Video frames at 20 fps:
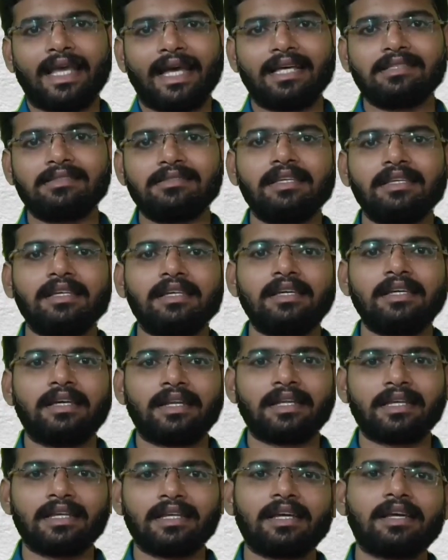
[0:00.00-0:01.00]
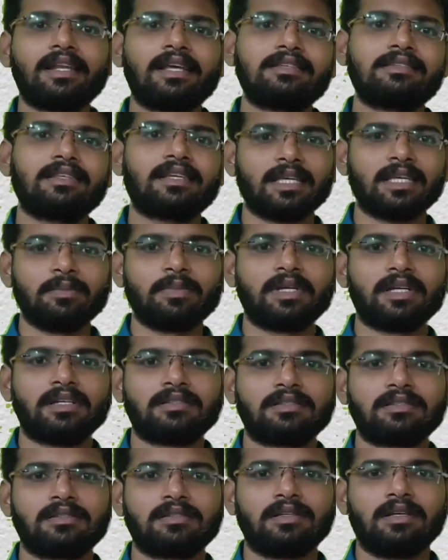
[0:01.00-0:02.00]
as they recognize the
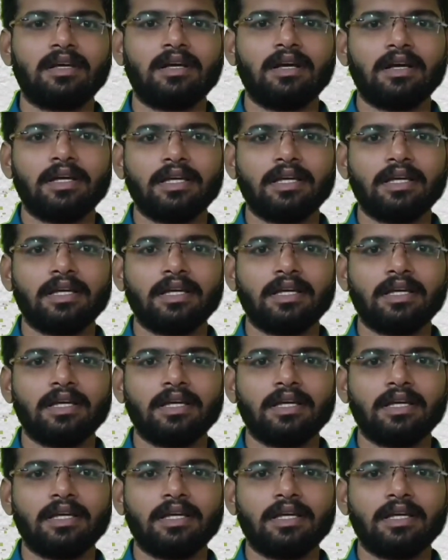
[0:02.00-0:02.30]
chemicals.